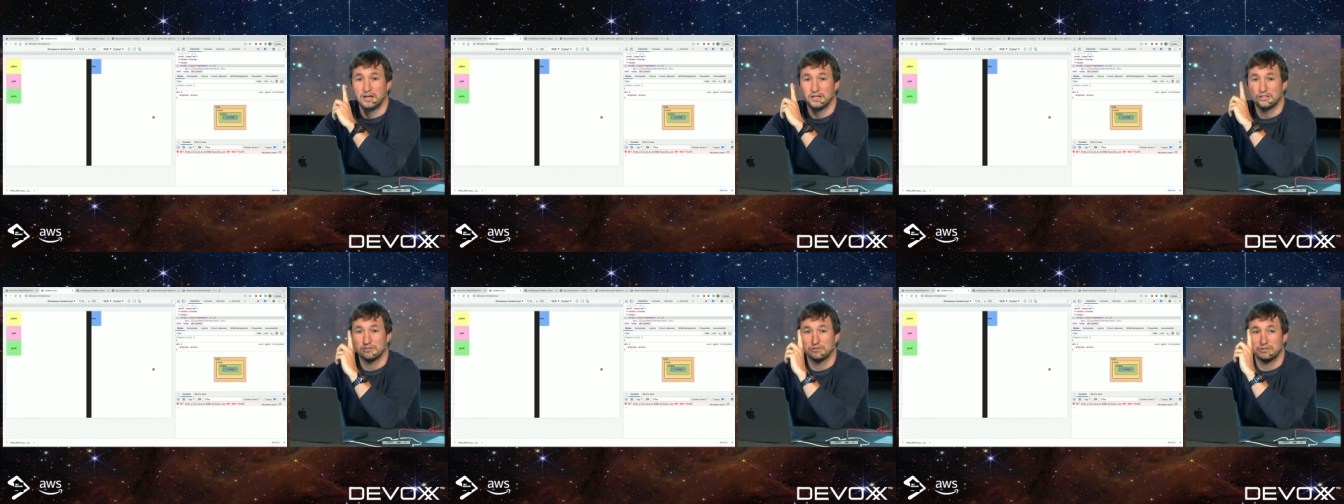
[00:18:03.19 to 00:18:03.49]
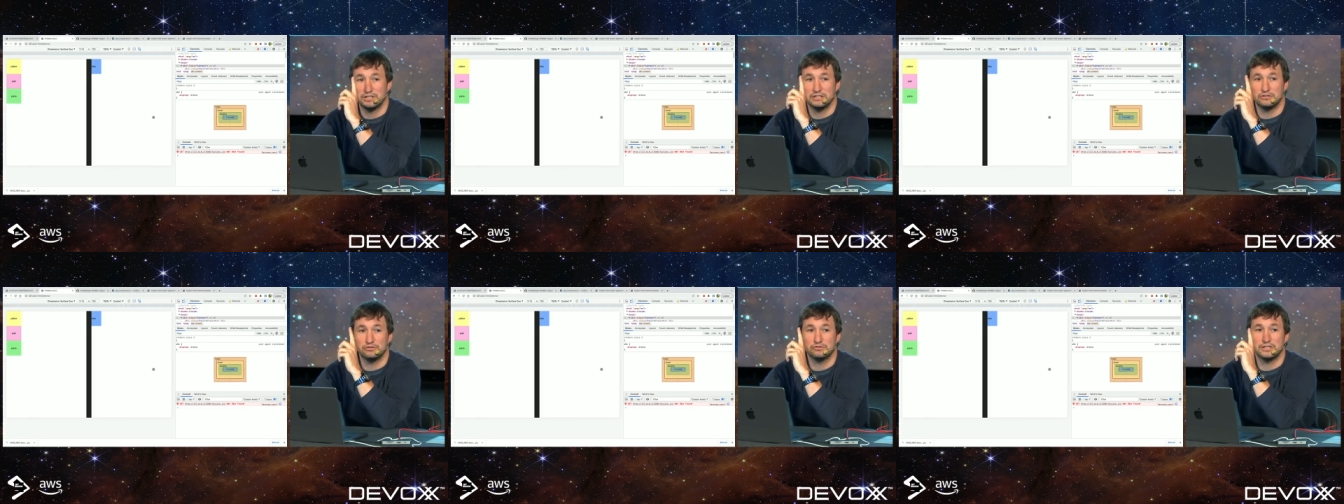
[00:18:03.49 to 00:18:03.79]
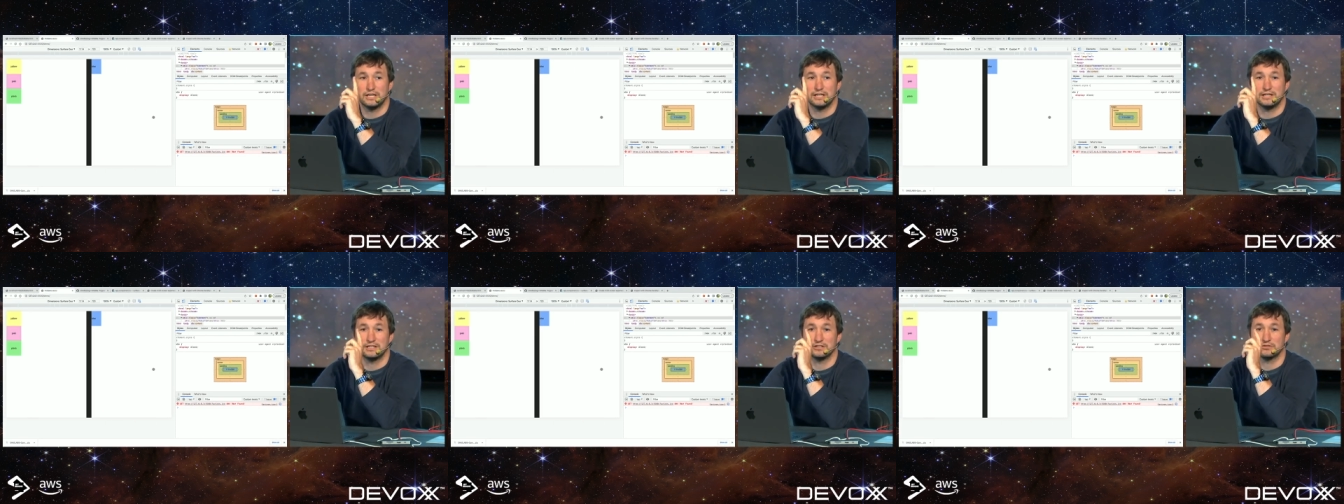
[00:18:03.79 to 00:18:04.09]
So you need to
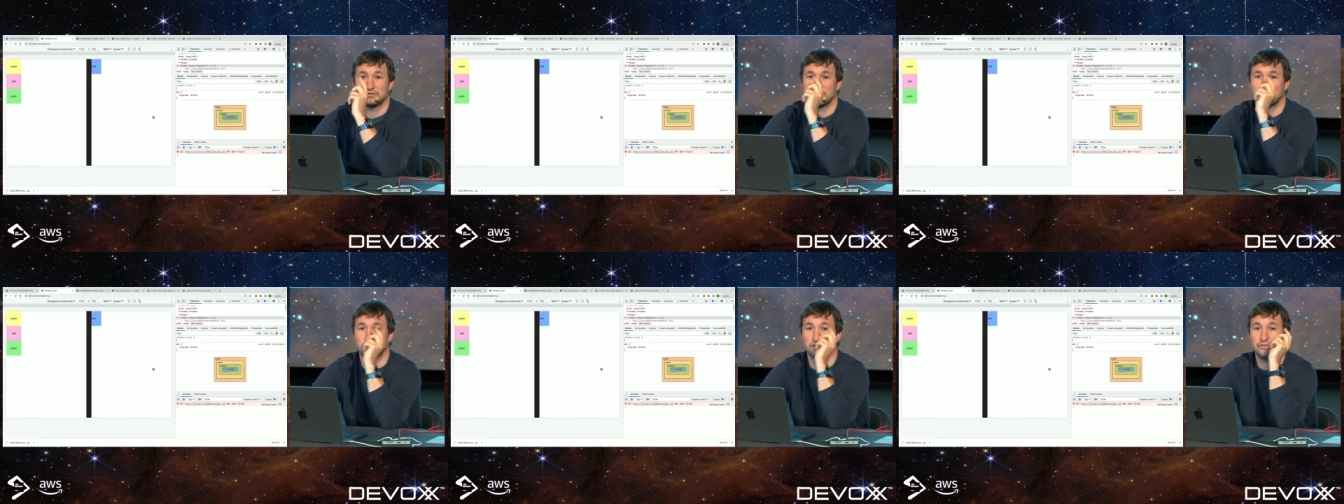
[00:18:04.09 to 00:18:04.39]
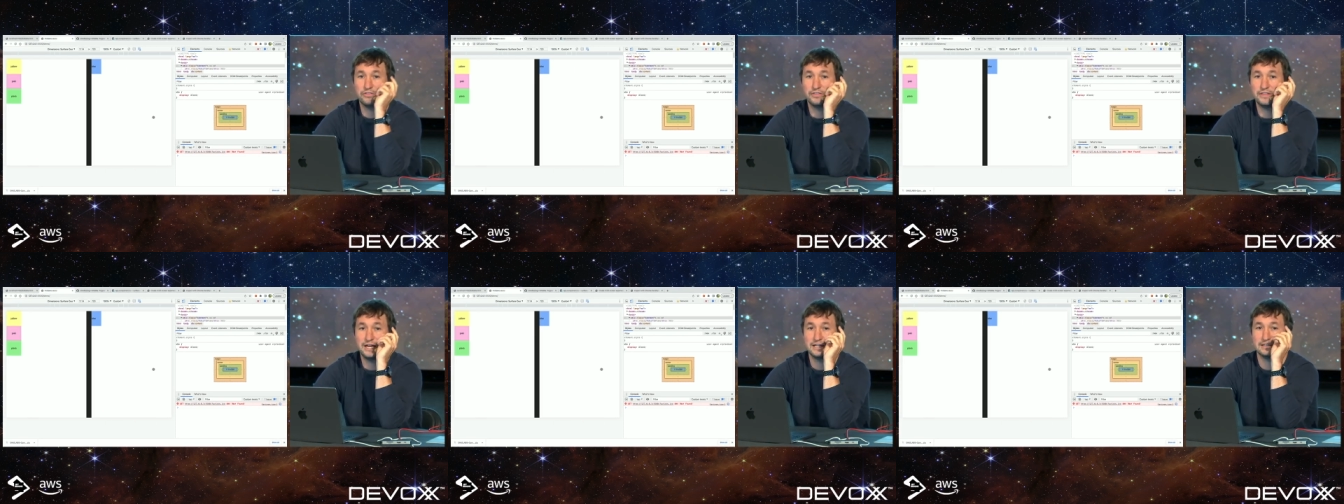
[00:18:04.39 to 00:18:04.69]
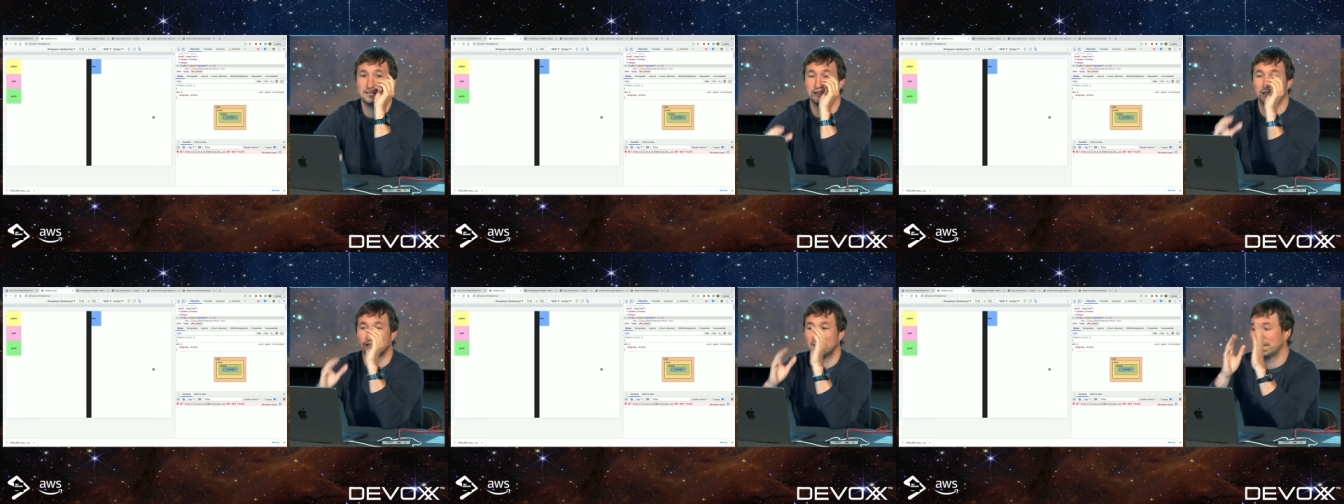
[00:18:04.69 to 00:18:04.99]
take into account
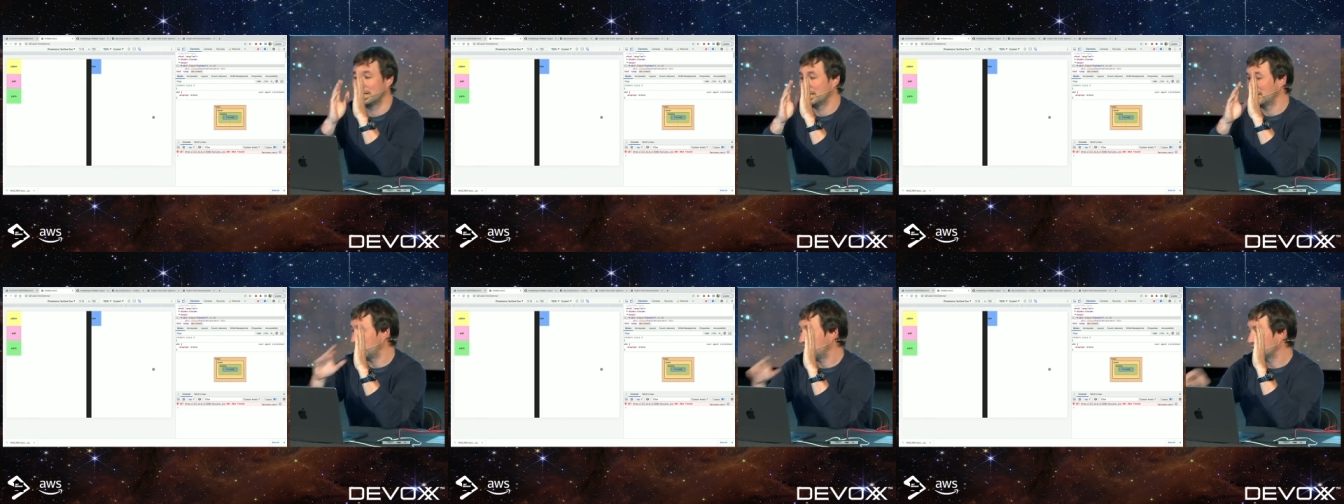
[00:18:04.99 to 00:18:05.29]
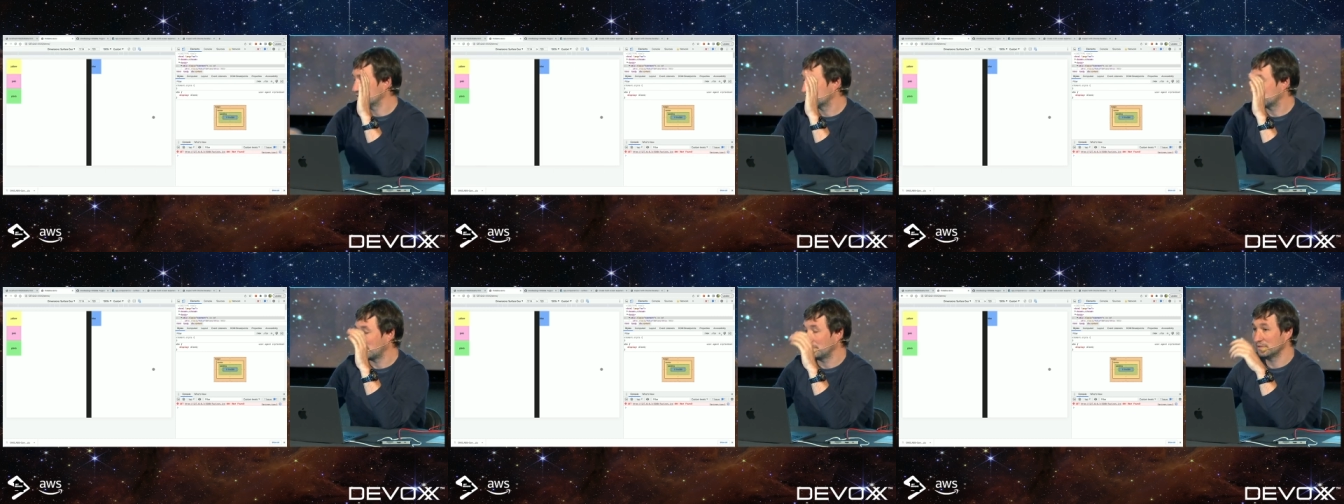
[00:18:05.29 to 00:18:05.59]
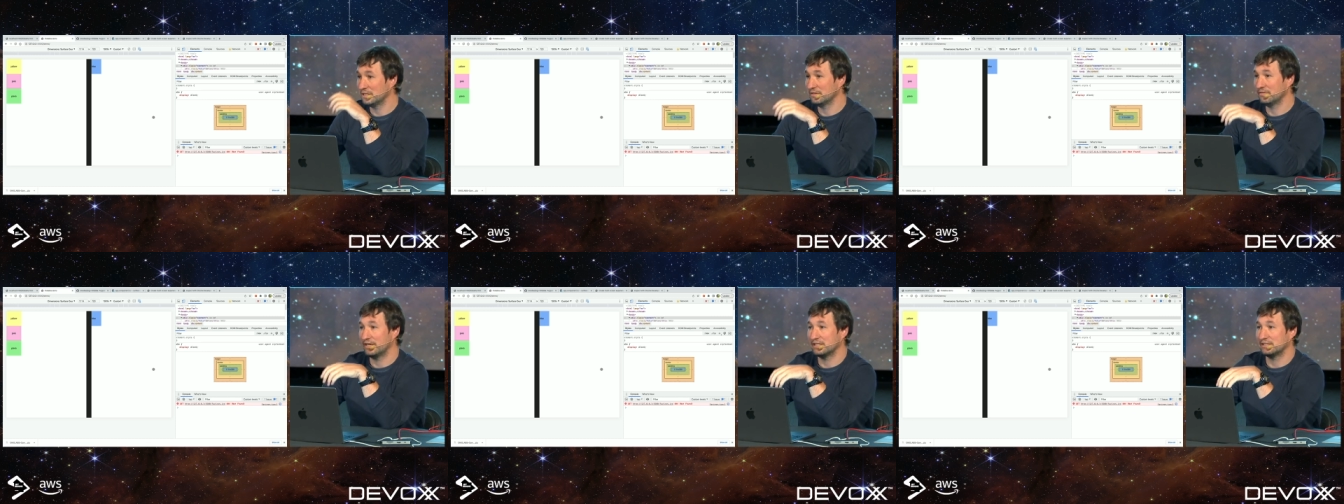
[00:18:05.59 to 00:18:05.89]
that on
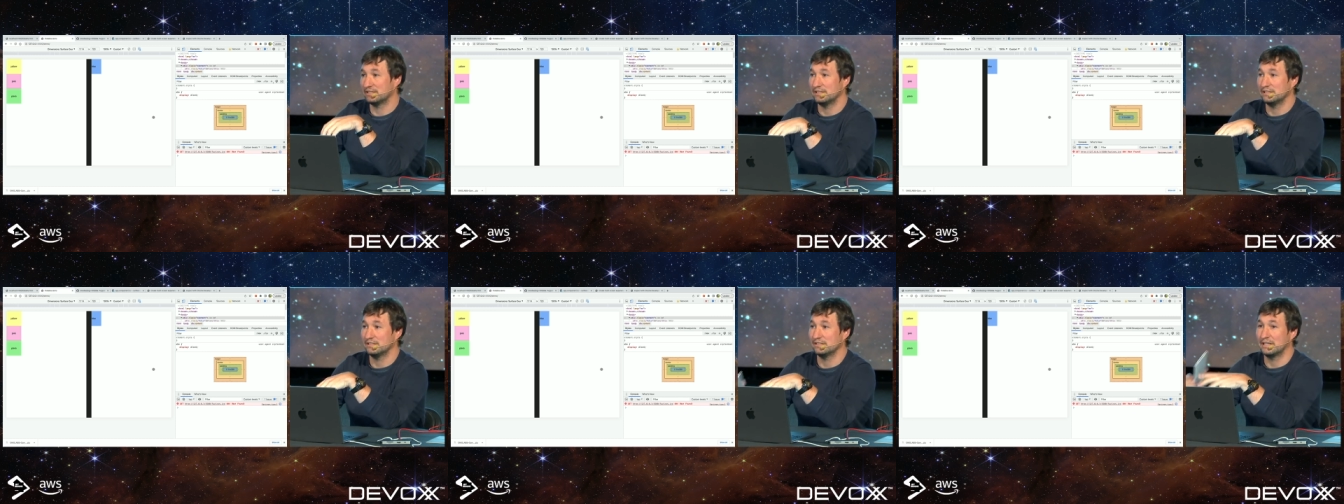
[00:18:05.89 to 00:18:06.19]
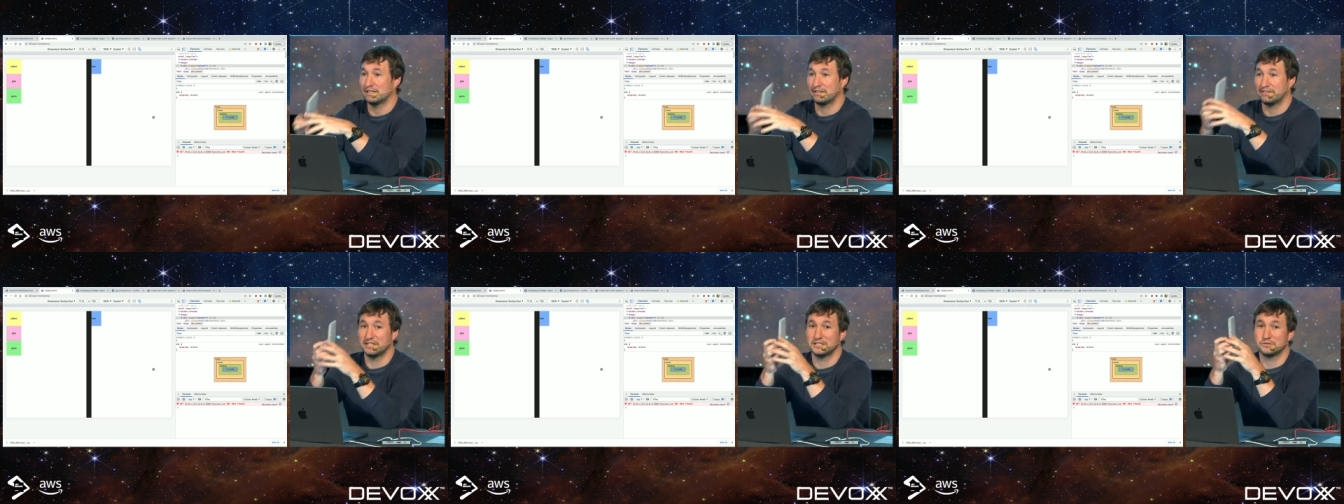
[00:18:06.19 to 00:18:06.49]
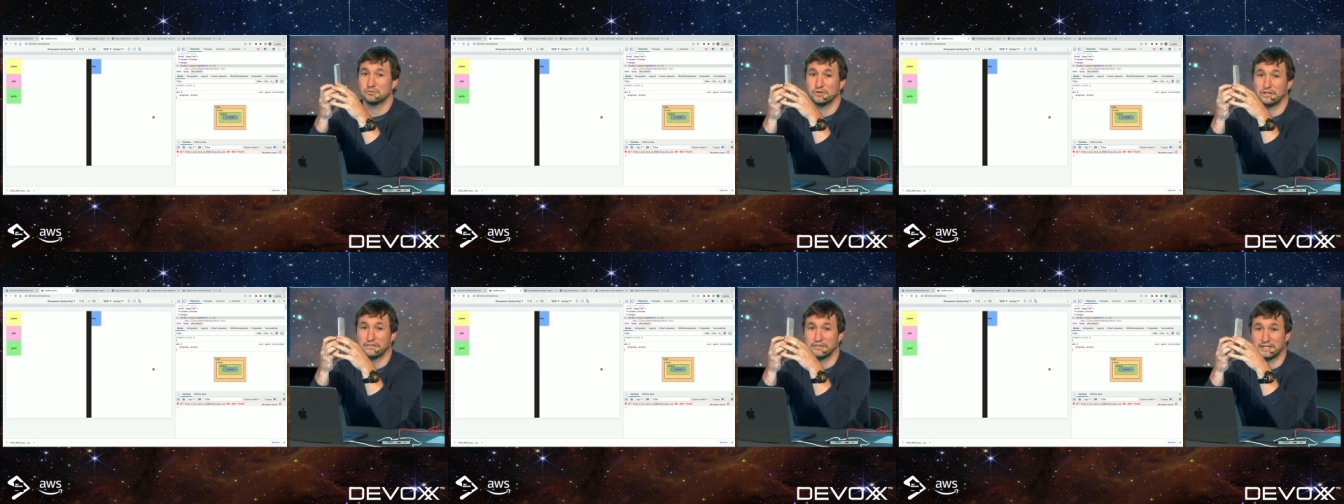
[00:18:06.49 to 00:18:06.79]
some devices like
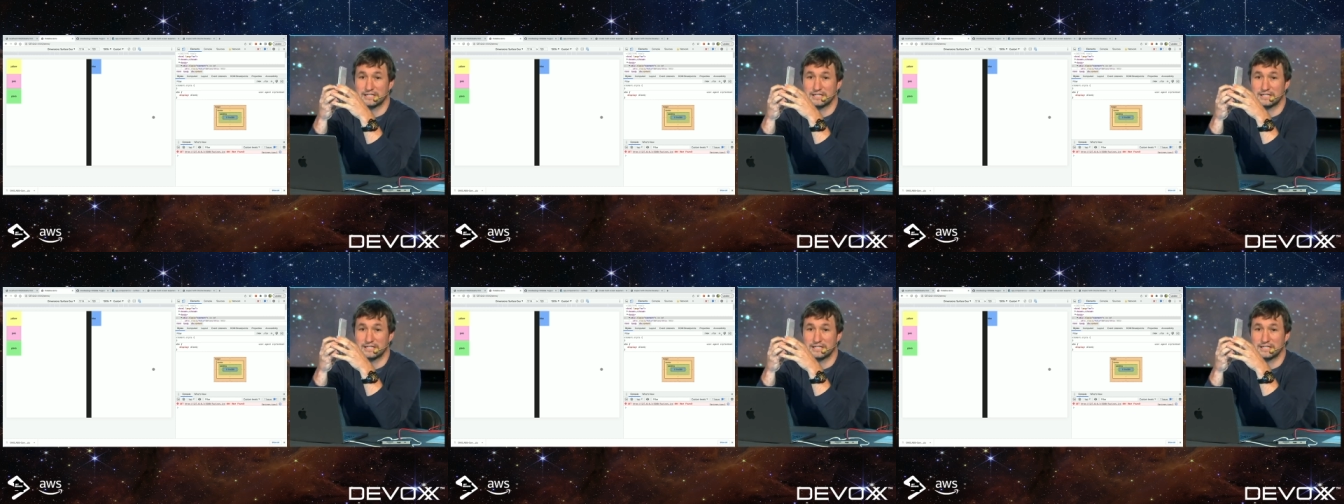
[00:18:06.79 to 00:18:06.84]
this one,